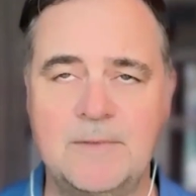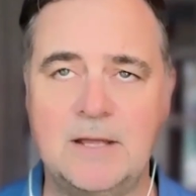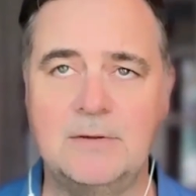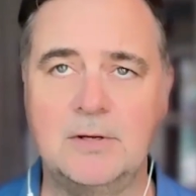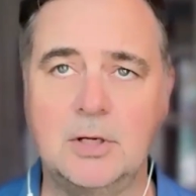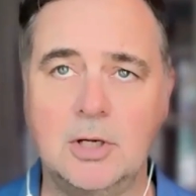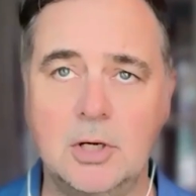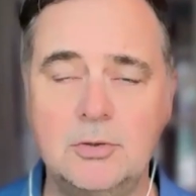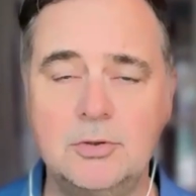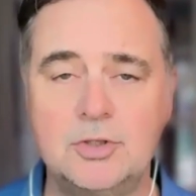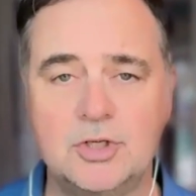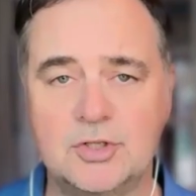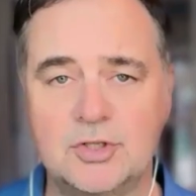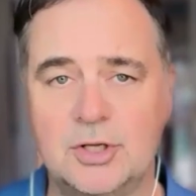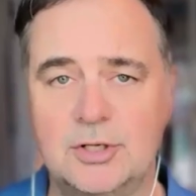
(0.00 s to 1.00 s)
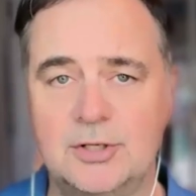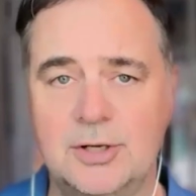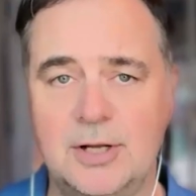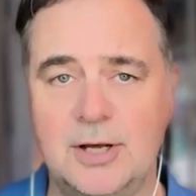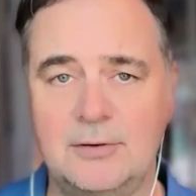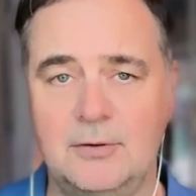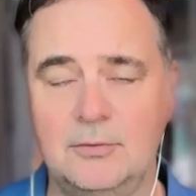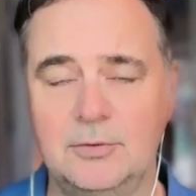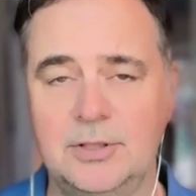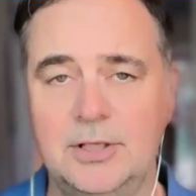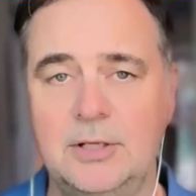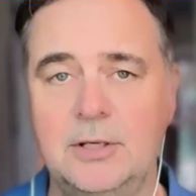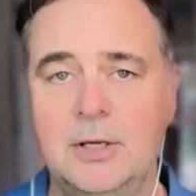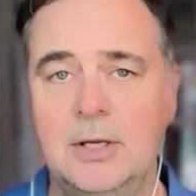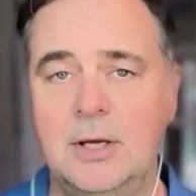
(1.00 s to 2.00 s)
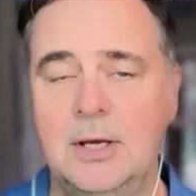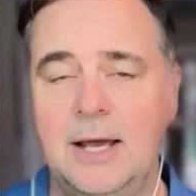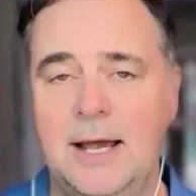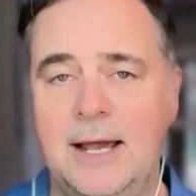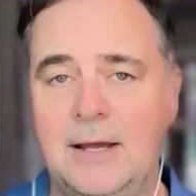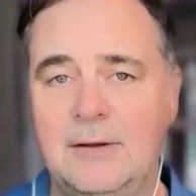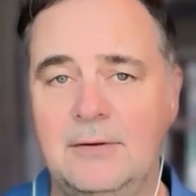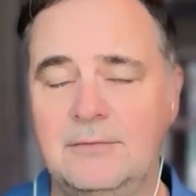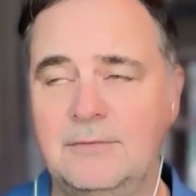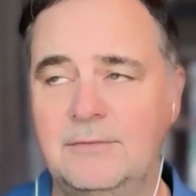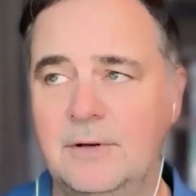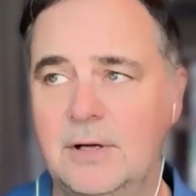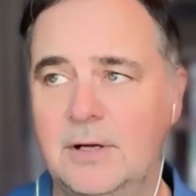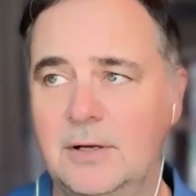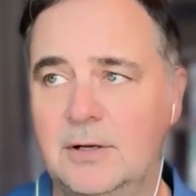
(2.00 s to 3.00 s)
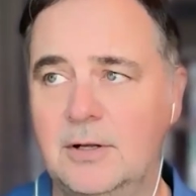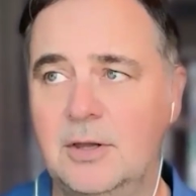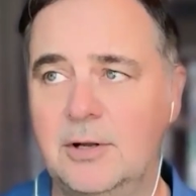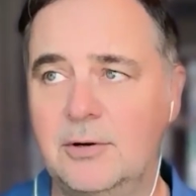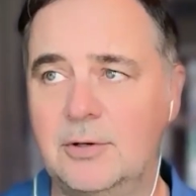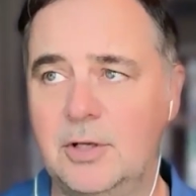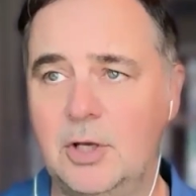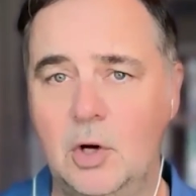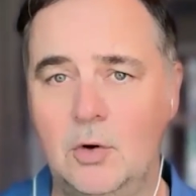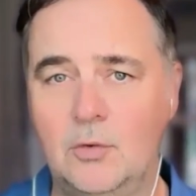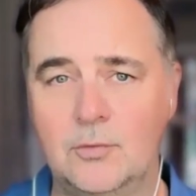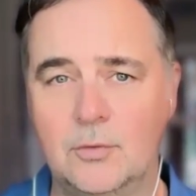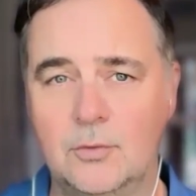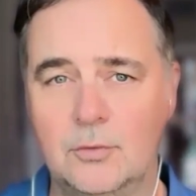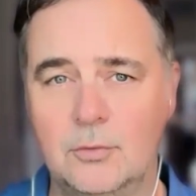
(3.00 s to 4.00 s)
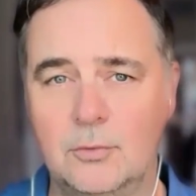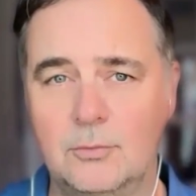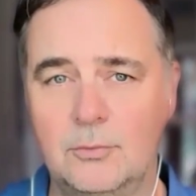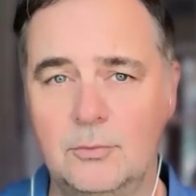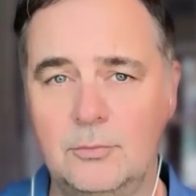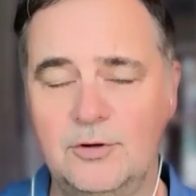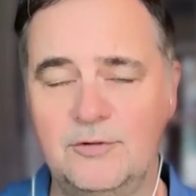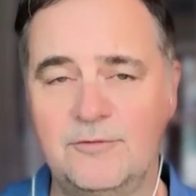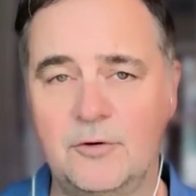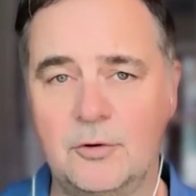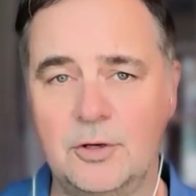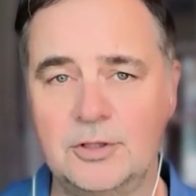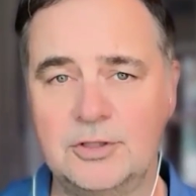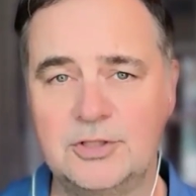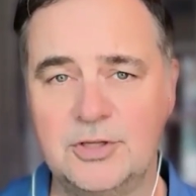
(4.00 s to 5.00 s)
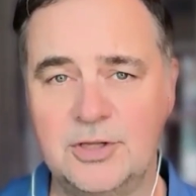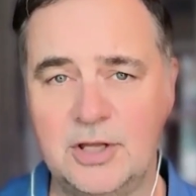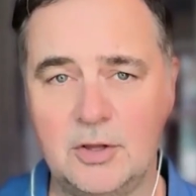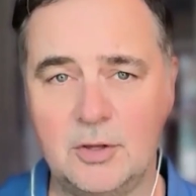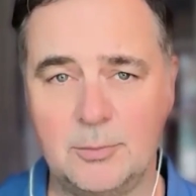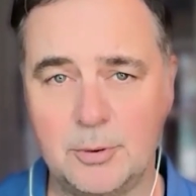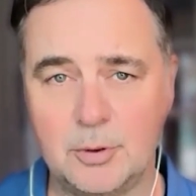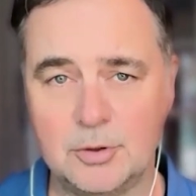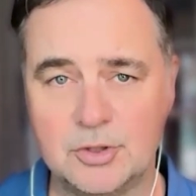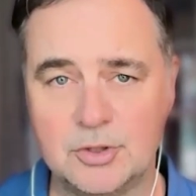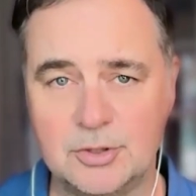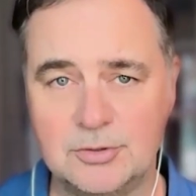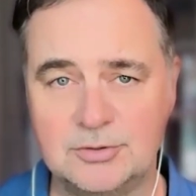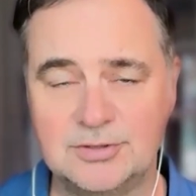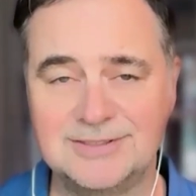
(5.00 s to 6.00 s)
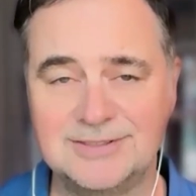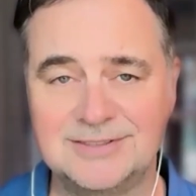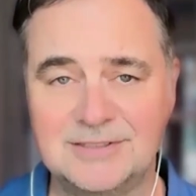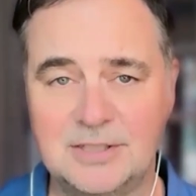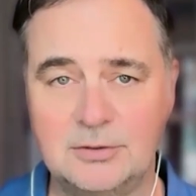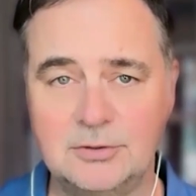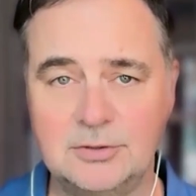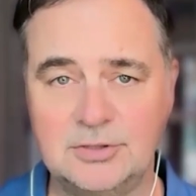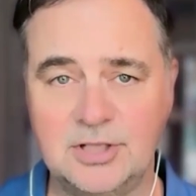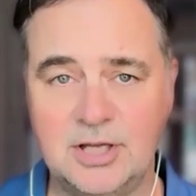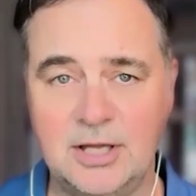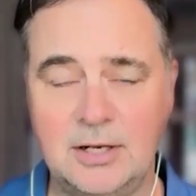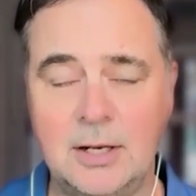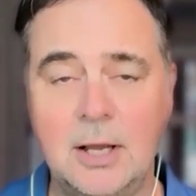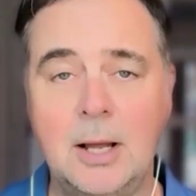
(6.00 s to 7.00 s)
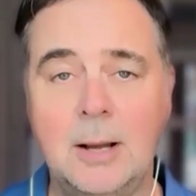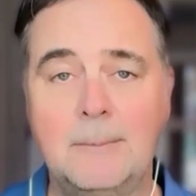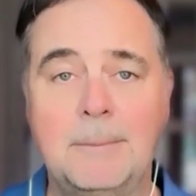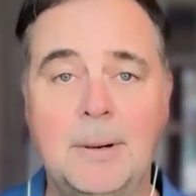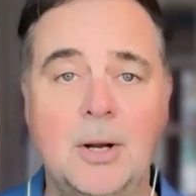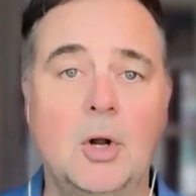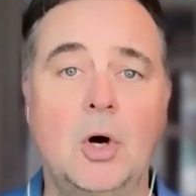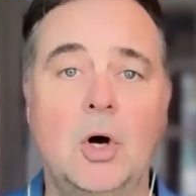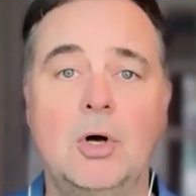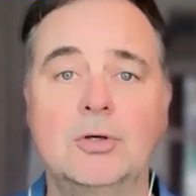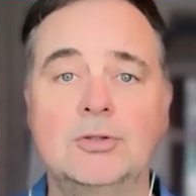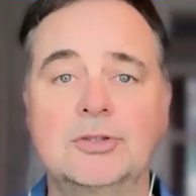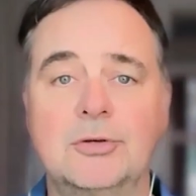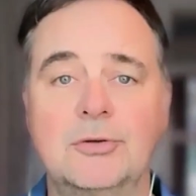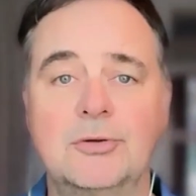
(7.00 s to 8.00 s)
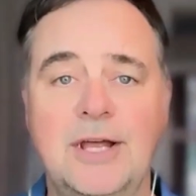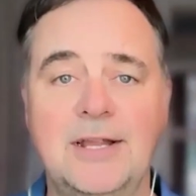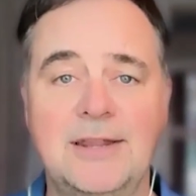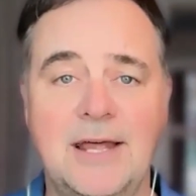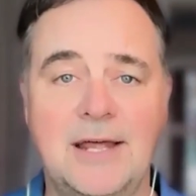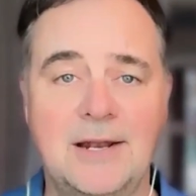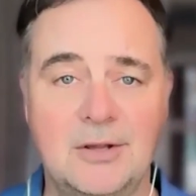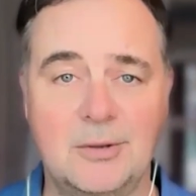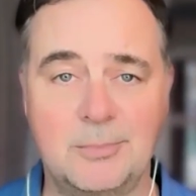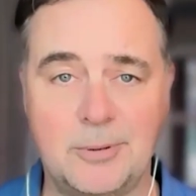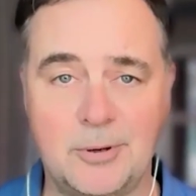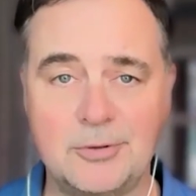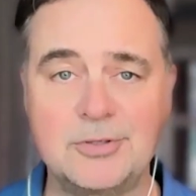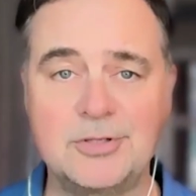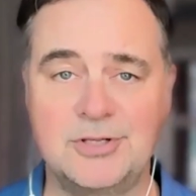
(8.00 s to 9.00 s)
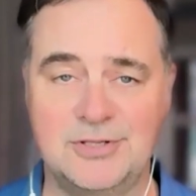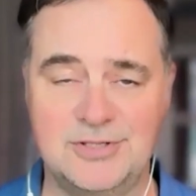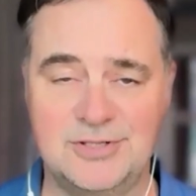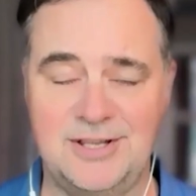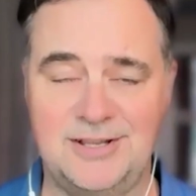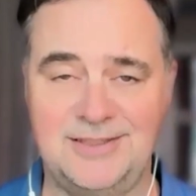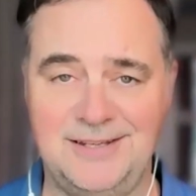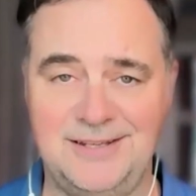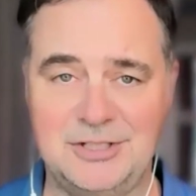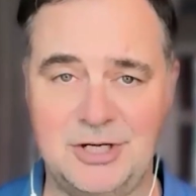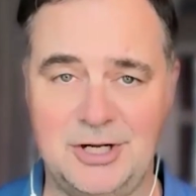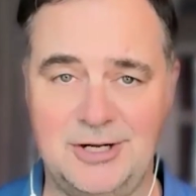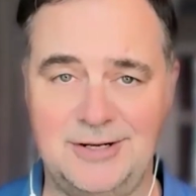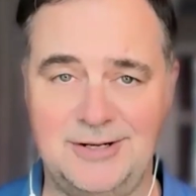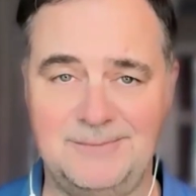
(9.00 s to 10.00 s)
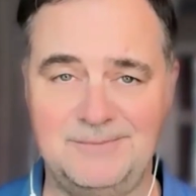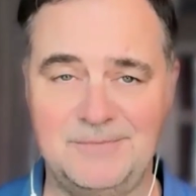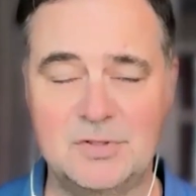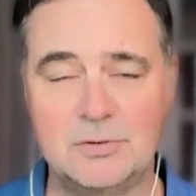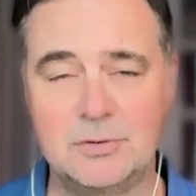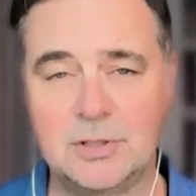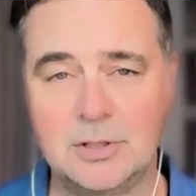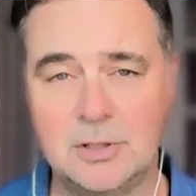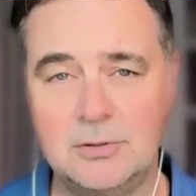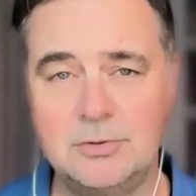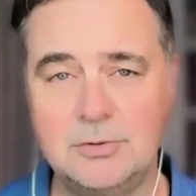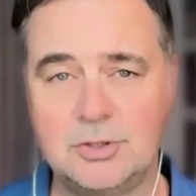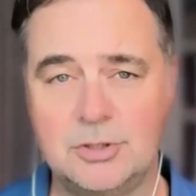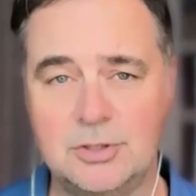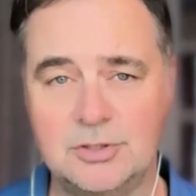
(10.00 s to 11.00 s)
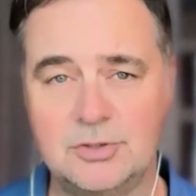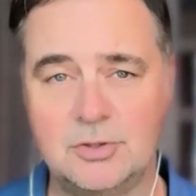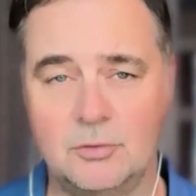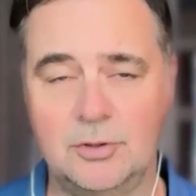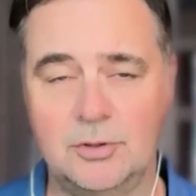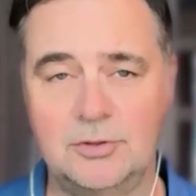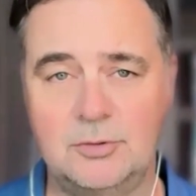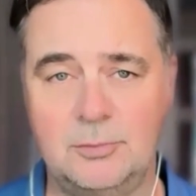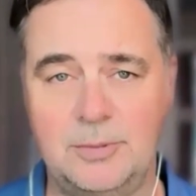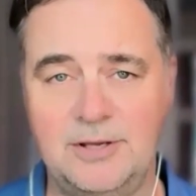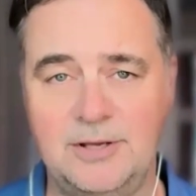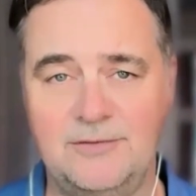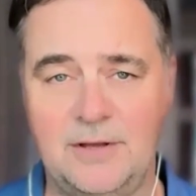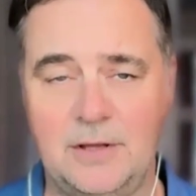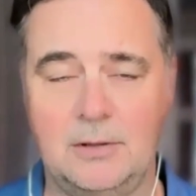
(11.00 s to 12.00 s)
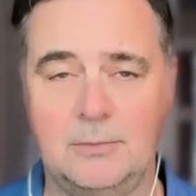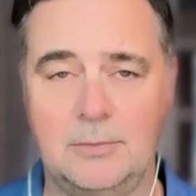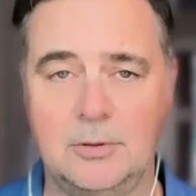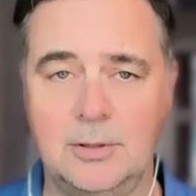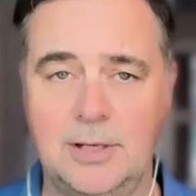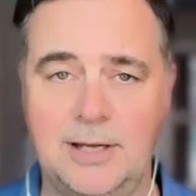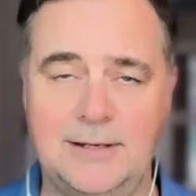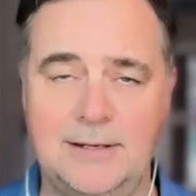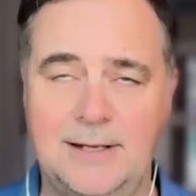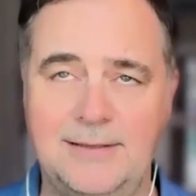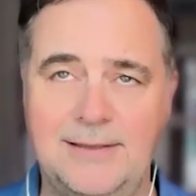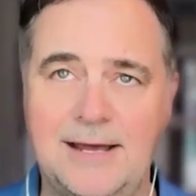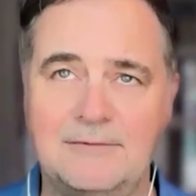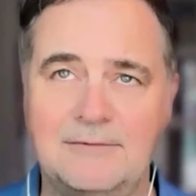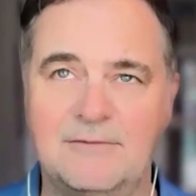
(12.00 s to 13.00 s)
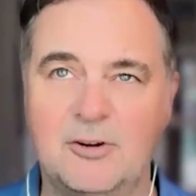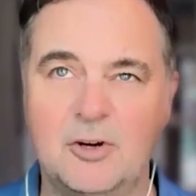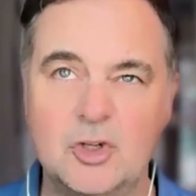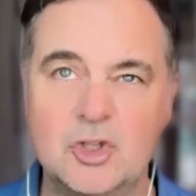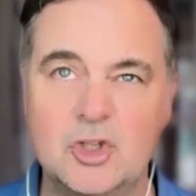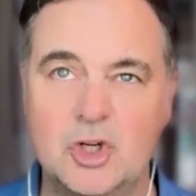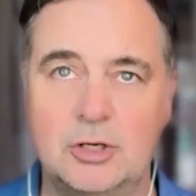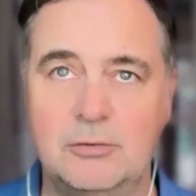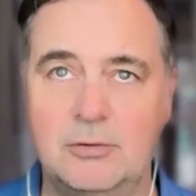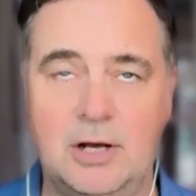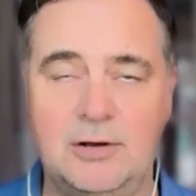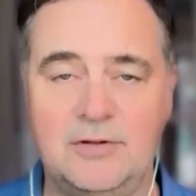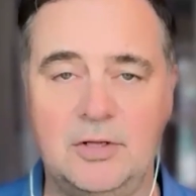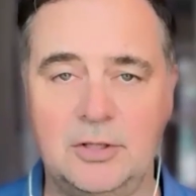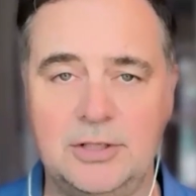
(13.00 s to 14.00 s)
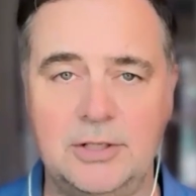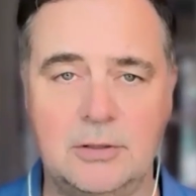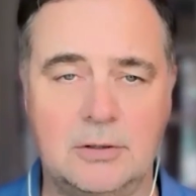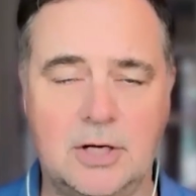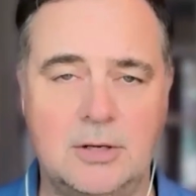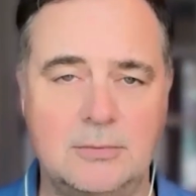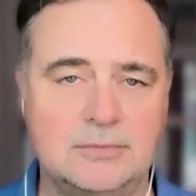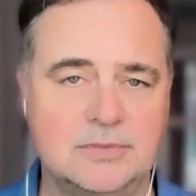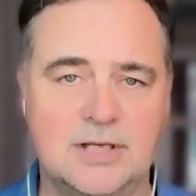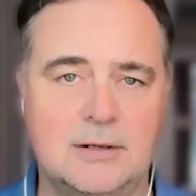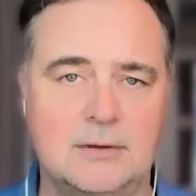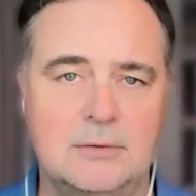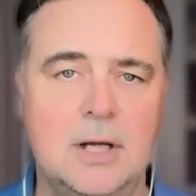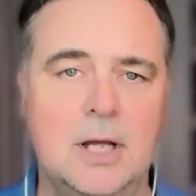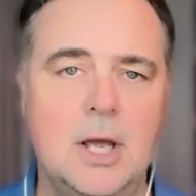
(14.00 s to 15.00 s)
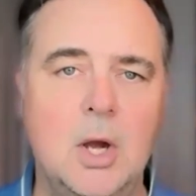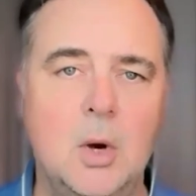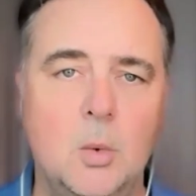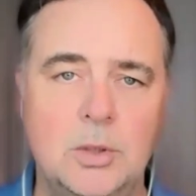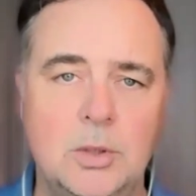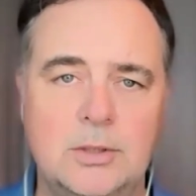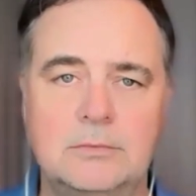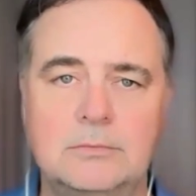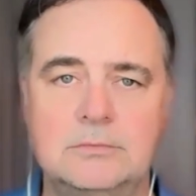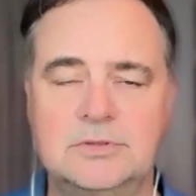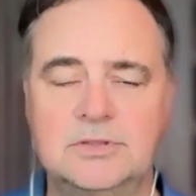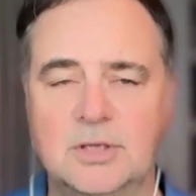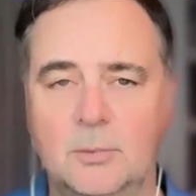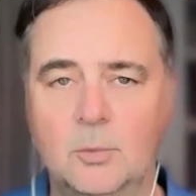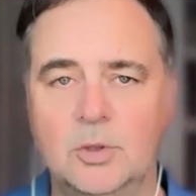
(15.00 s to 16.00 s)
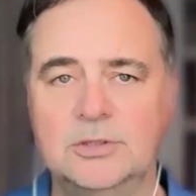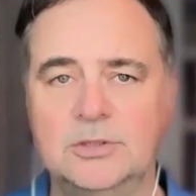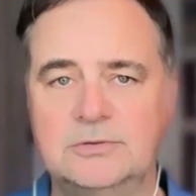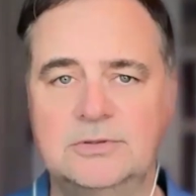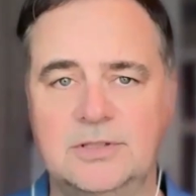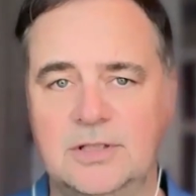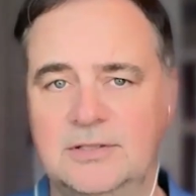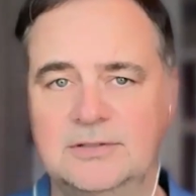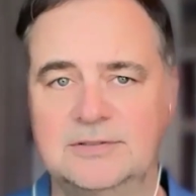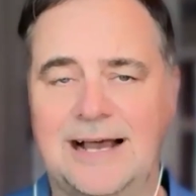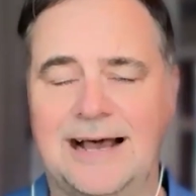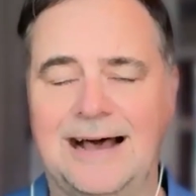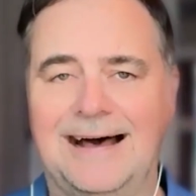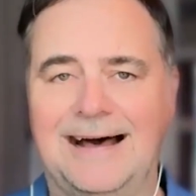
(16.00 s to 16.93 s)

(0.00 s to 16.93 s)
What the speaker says: And the coach is going to not only have clarity over deferring to the other person's skill set, but also let that other person set the agenda. So a coach is going to be available, and that version of a leader comes out when someone says,